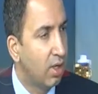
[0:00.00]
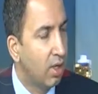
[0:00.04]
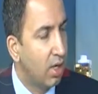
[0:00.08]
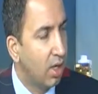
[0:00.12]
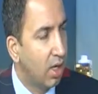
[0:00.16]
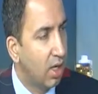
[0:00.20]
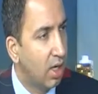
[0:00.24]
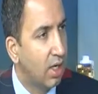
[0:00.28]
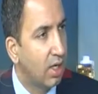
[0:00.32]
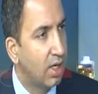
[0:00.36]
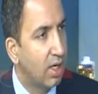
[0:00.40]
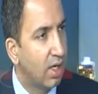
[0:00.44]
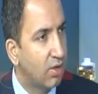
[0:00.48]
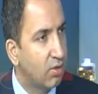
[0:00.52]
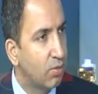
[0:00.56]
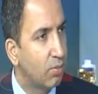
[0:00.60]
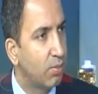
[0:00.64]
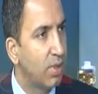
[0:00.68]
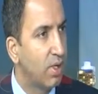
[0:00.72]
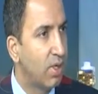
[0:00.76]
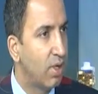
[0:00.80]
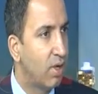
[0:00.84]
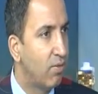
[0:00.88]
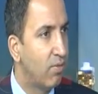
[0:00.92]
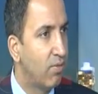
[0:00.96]
It hasn't
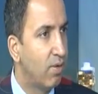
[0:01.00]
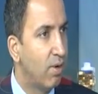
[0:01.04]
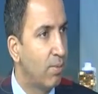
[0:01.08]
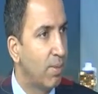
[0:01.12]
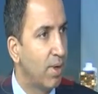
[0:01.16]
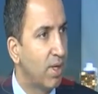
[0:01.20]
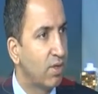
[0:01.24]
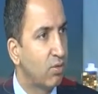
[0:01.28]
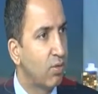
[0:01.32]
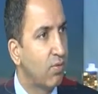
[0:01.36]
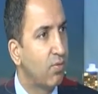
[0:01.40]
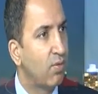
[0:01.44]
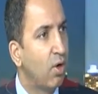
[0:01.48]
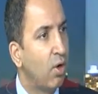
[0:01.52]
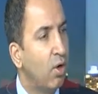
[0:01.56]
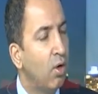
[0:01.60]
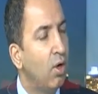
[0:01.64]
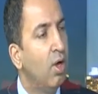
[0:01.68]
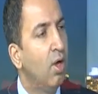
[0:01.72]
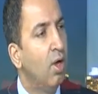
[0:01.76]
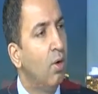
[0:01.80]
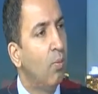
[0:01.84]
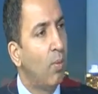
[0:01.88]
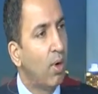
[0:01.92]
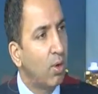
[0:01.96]
been confirmed as of now.
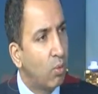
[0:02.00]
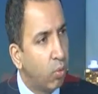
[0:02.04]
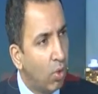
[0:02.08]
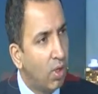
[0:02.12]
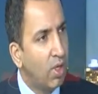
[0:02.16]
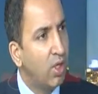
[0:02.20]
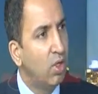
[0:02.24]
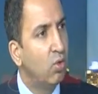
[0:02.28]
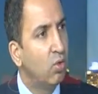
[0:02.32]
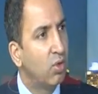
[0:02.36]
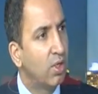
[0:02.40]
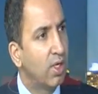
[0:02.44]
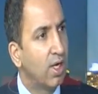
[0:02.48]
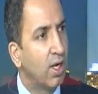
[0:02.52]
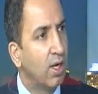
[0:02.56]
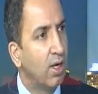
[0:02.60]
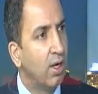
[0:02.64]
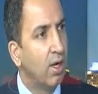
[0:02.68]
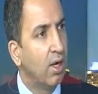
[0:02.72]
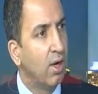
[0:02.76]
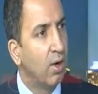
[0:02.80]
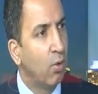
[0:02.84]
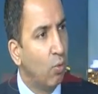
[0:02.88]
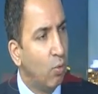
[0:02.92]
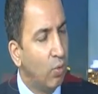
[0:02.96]
But what do you think?
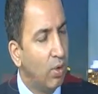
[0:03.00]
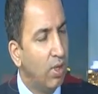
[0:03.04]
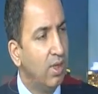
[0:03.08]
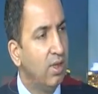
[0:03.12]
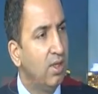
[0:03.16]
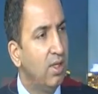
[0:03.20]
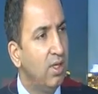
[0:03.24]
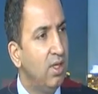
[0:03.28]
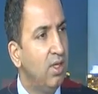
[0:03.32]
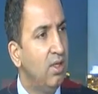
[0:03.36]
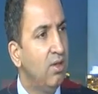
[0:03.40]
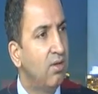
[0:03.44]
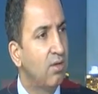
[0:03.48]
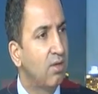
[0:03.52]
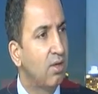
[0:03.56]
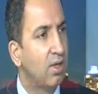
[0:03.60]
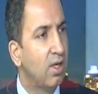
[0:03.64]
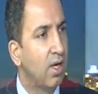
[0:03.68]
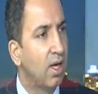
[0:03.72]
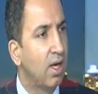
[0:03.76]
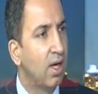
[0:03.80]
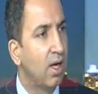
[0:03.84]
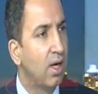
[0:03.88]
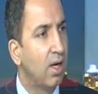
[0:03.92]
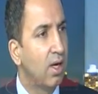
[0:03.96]
Will these,
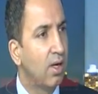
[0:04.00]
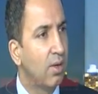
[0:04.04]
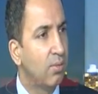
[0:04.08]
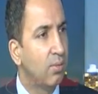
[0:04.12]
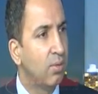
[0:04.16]
go